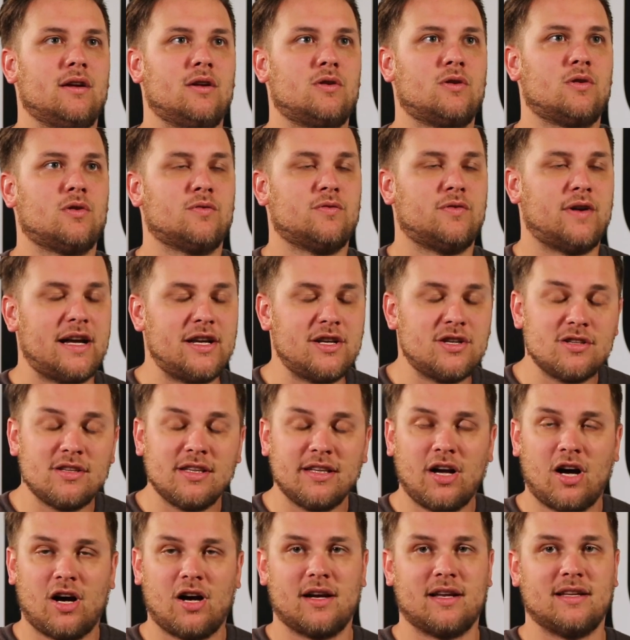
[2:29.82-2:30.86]

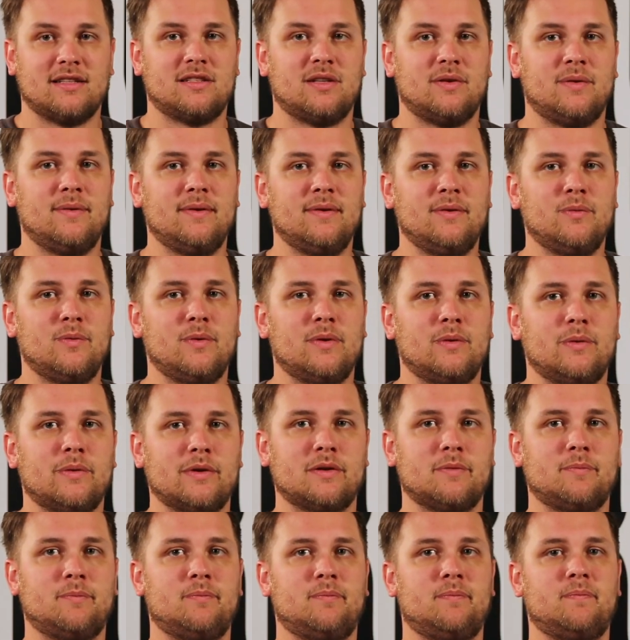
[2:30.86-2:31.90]
courageously honest, even when
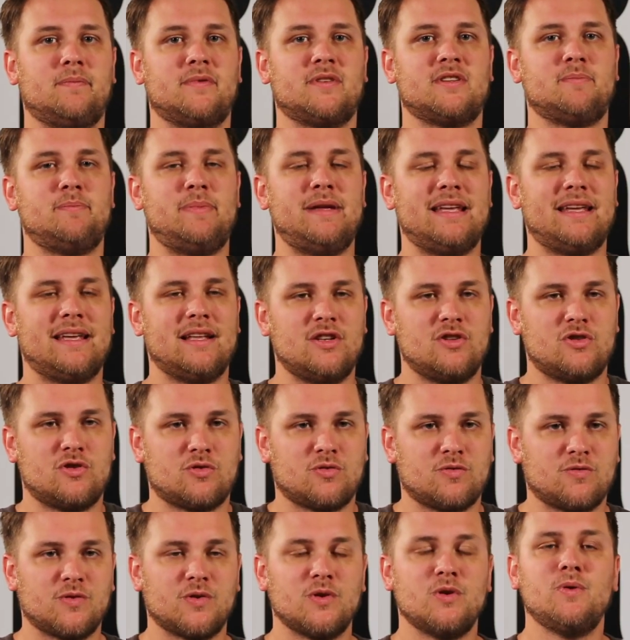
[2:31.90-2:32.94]
we're speaking
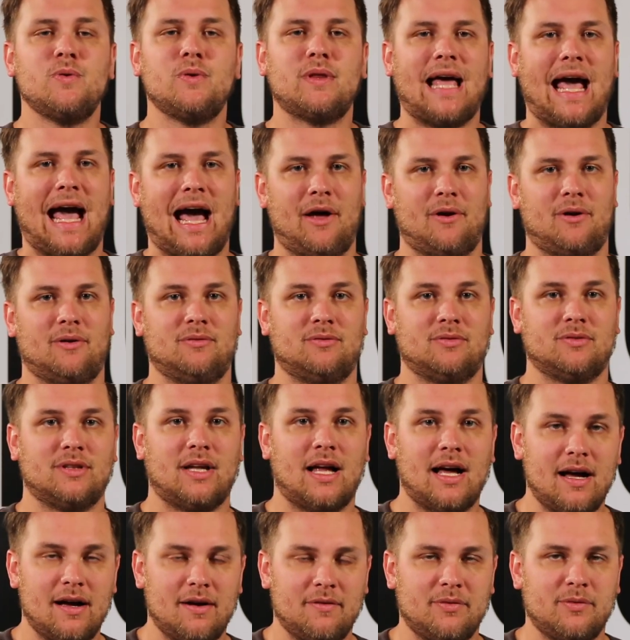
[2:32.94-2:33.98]
truth out of
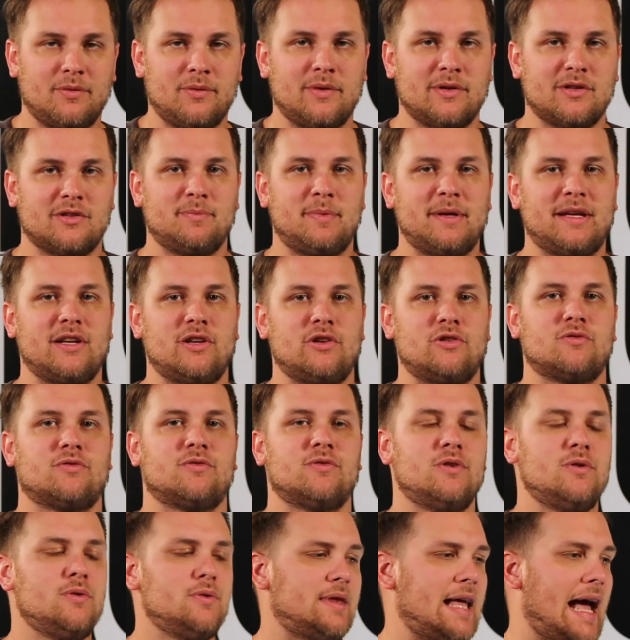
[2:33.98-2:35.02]
love, when we're speaking
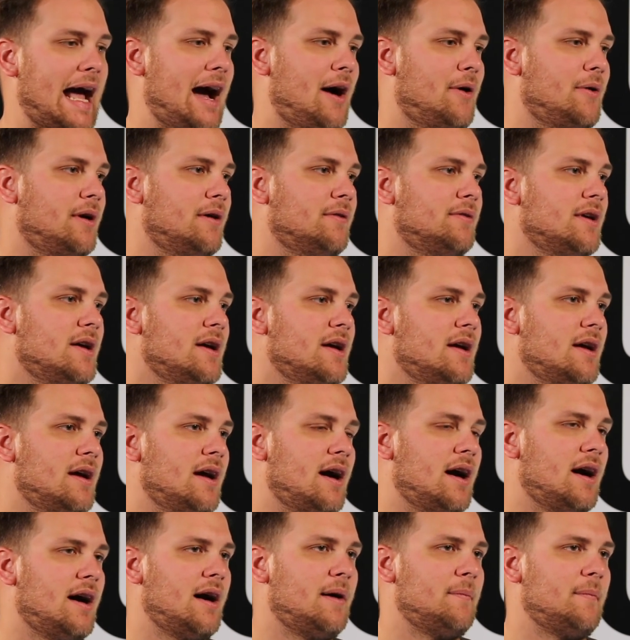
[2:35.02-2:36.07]
truth out of
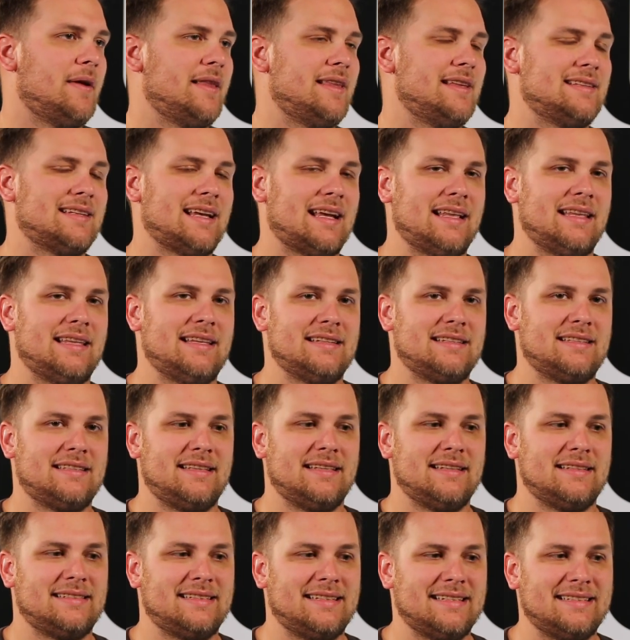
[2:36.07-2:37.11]
this
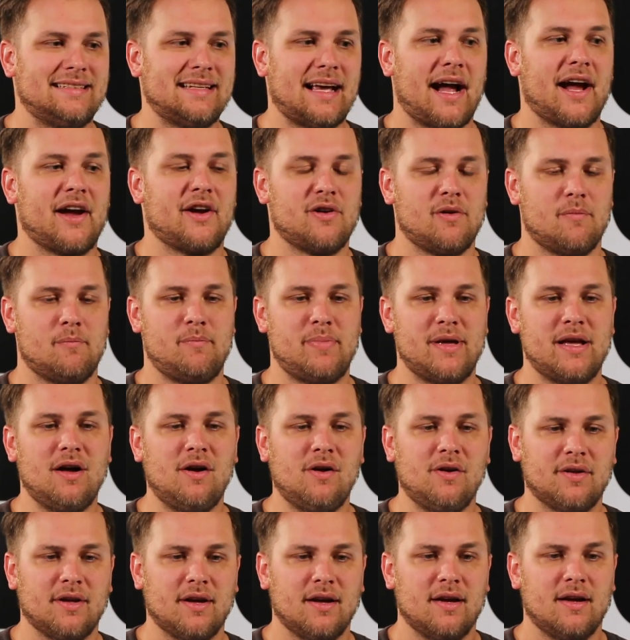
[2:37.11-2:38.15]
desire to
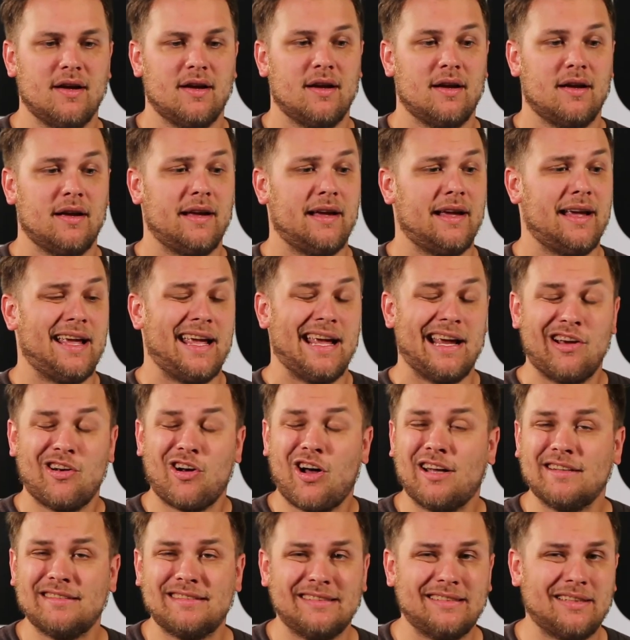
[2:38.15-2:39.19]
build, it
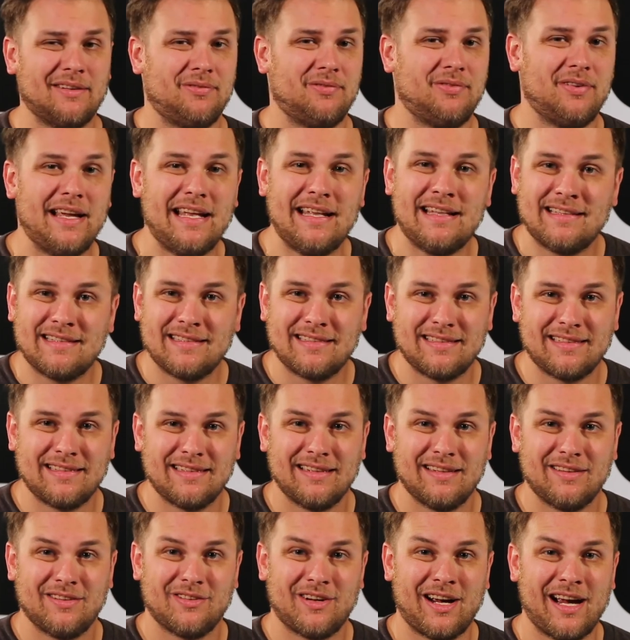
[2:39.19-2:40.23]
causes offense,
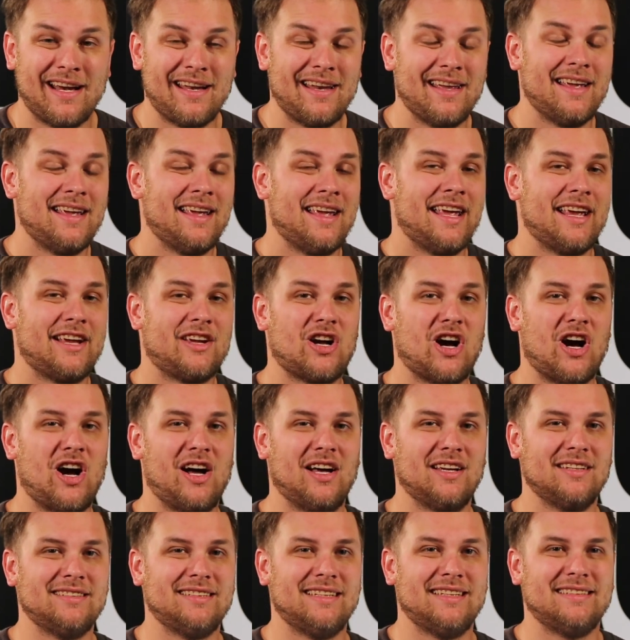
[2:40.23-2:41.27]
right? It
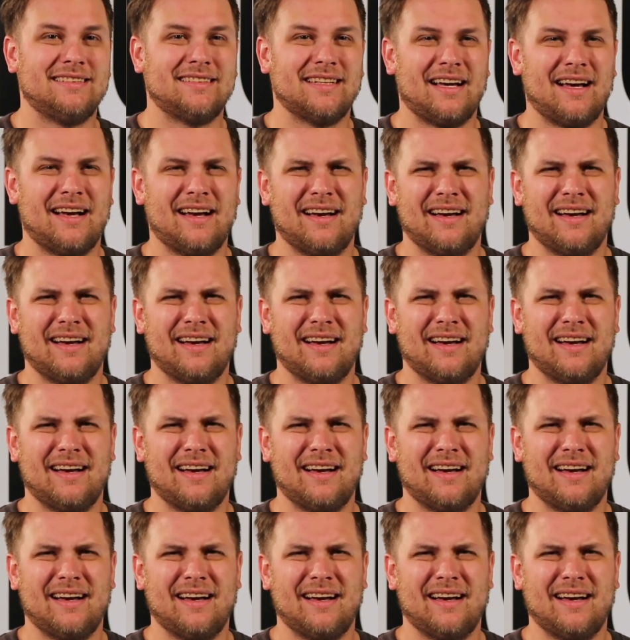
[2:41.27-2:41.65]
causes